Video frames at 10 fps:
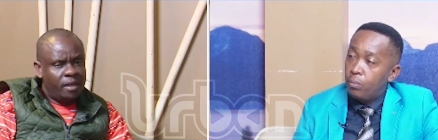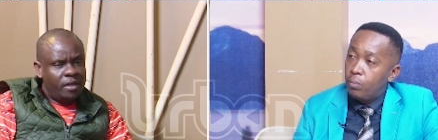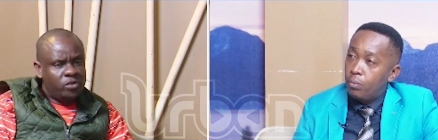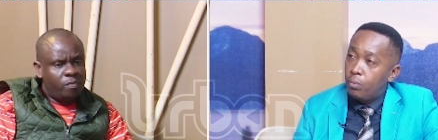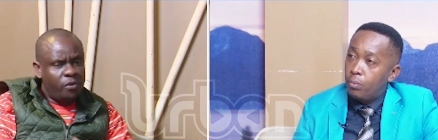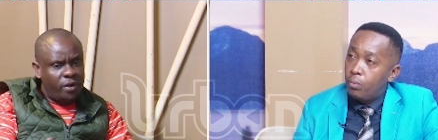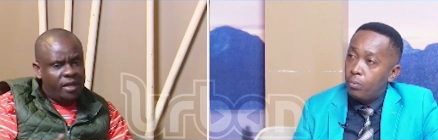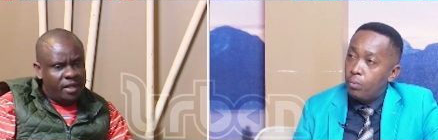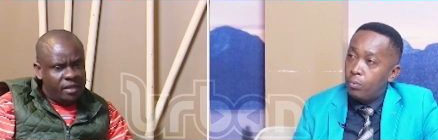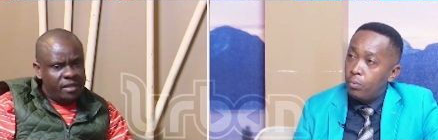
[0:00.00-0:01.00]
Speaker 1: So
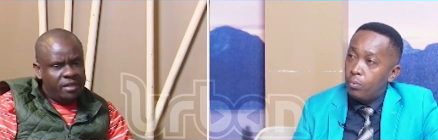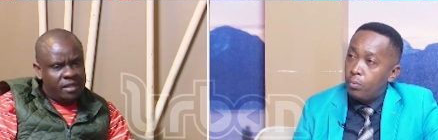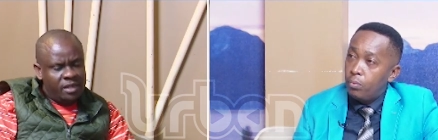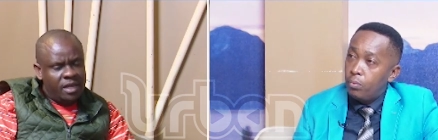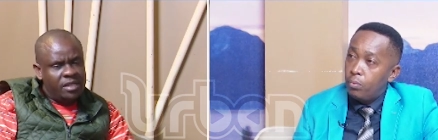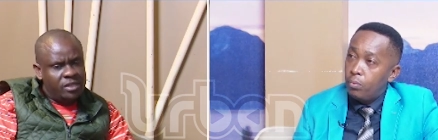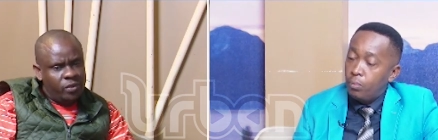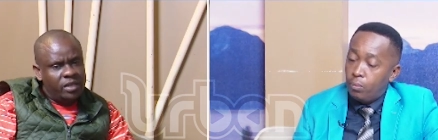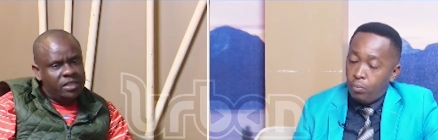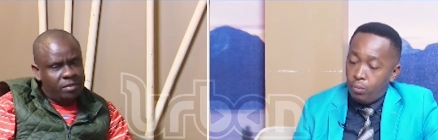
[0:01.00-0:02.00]
purely, that is
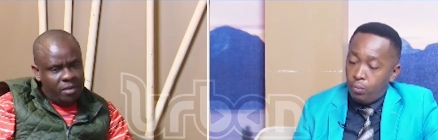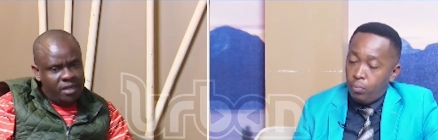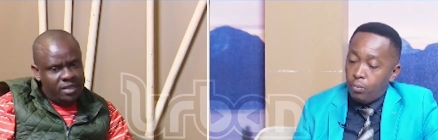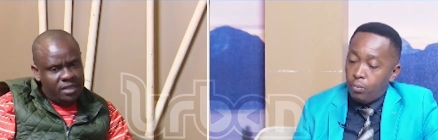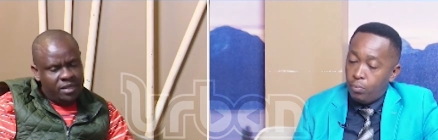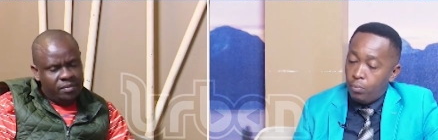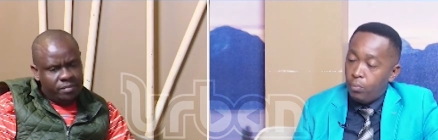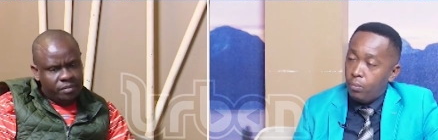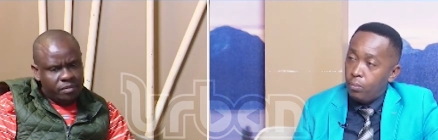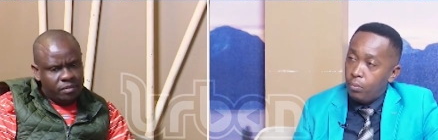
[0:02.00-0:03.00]
what it means,
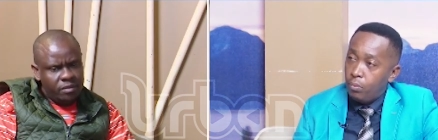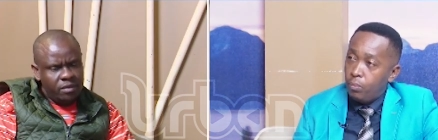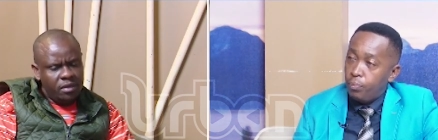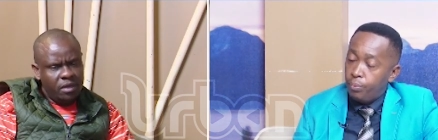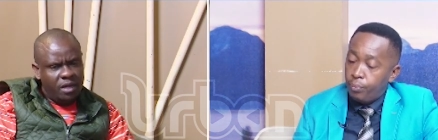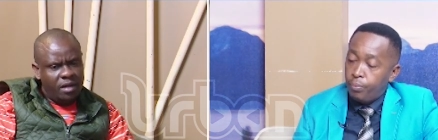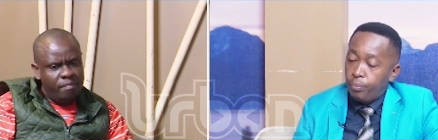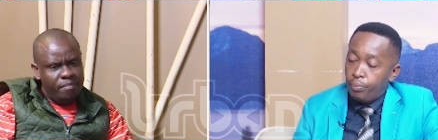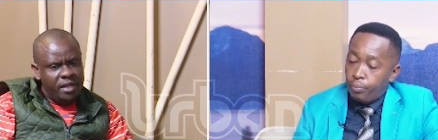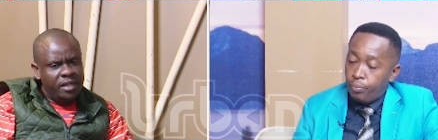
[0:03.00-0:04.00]

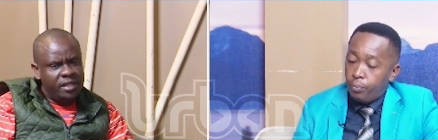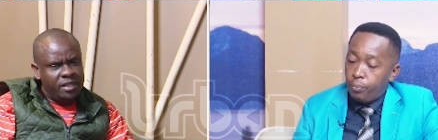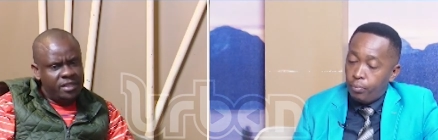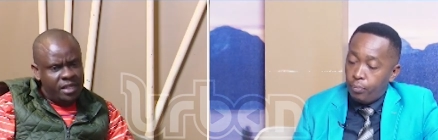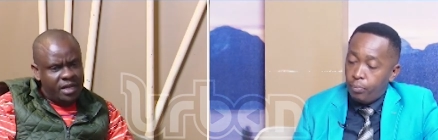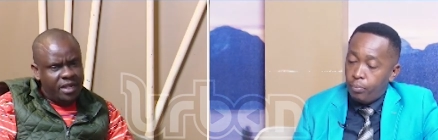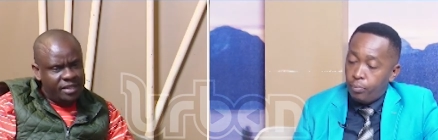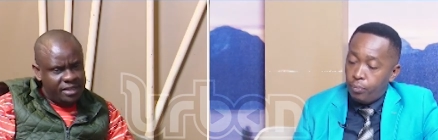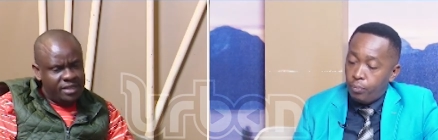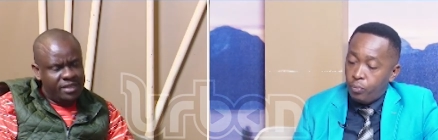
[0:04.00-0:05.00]
being
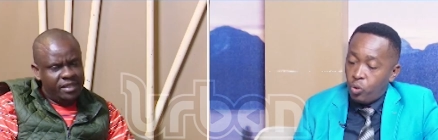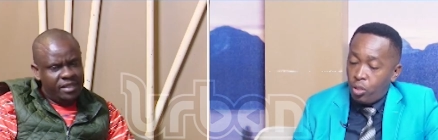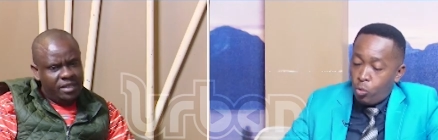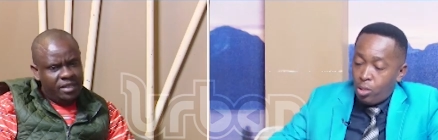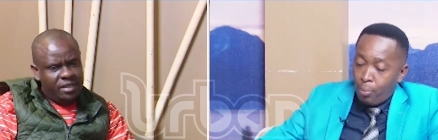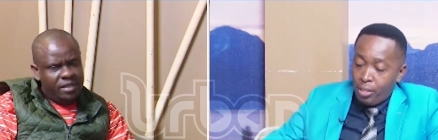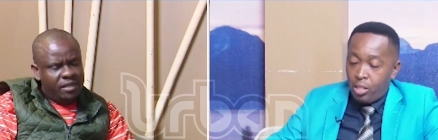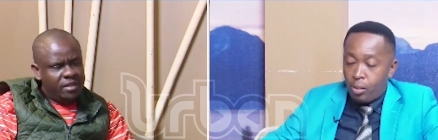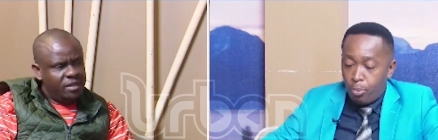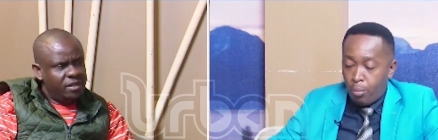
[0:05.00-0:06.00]
Speaker 2: generous. So these were the
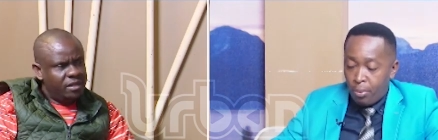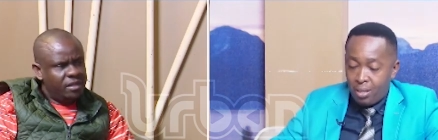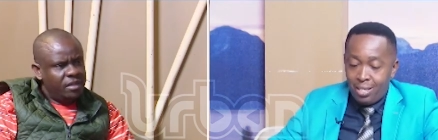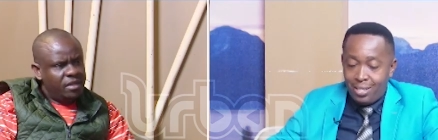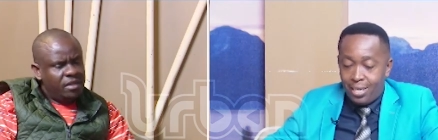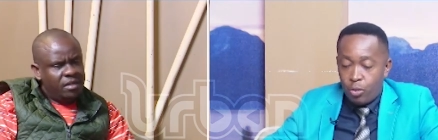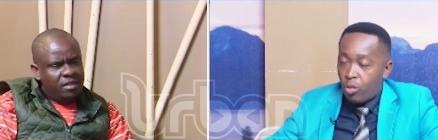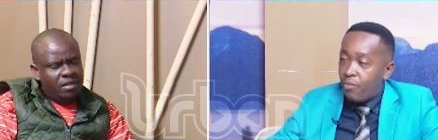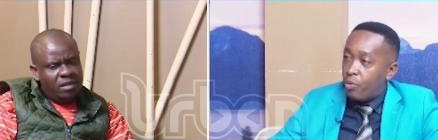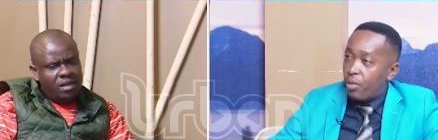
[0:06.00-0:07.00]
basis probably they decided to
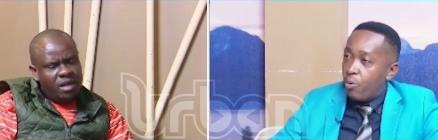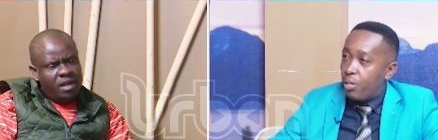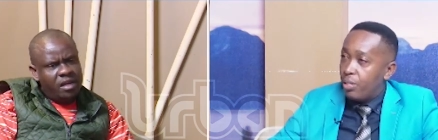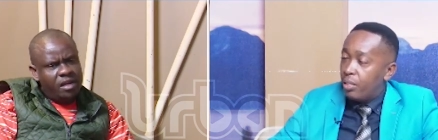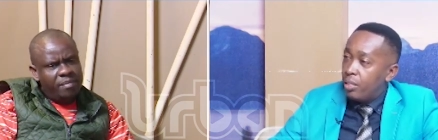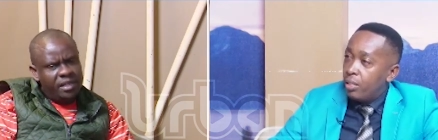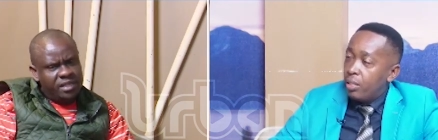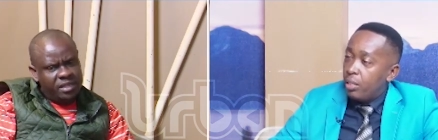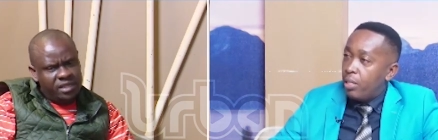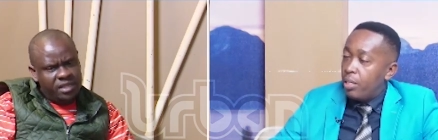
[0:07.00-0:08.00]
give you
Speaker 1: the award. The
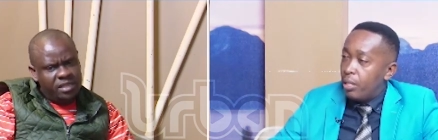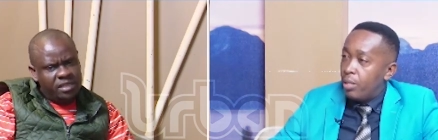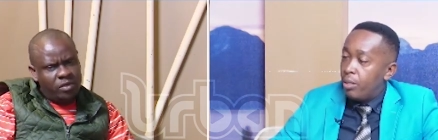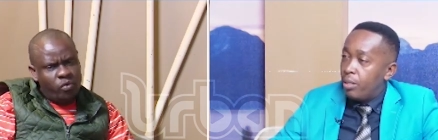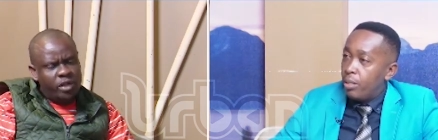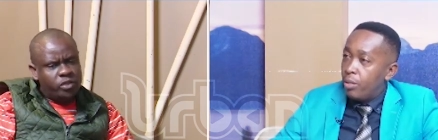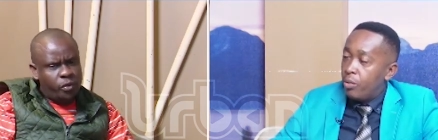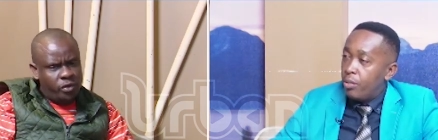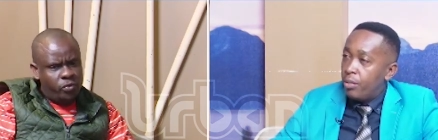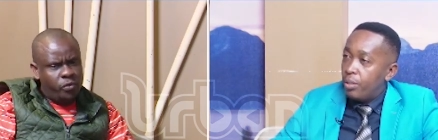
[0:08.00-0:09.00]
basis is what
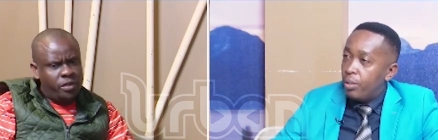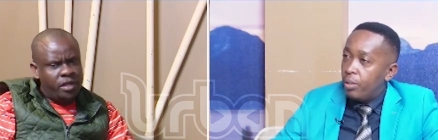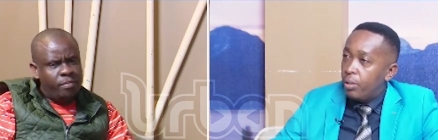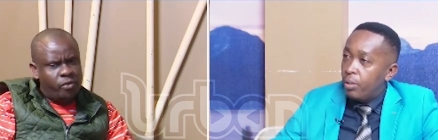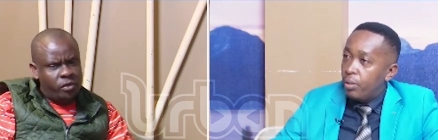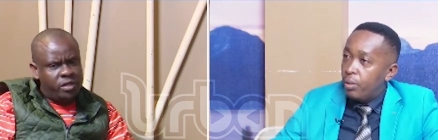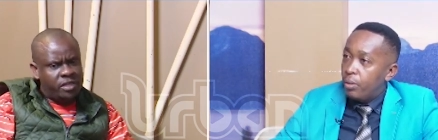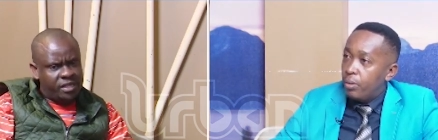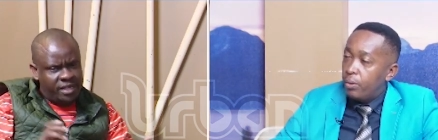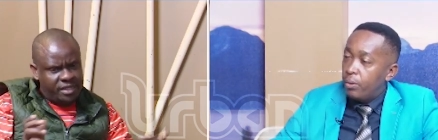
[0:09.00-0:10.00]
we do in a broad
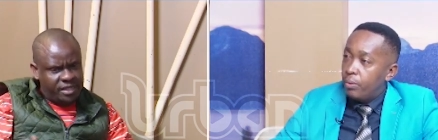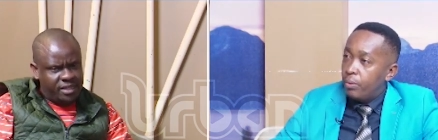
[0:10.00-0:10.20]
sense.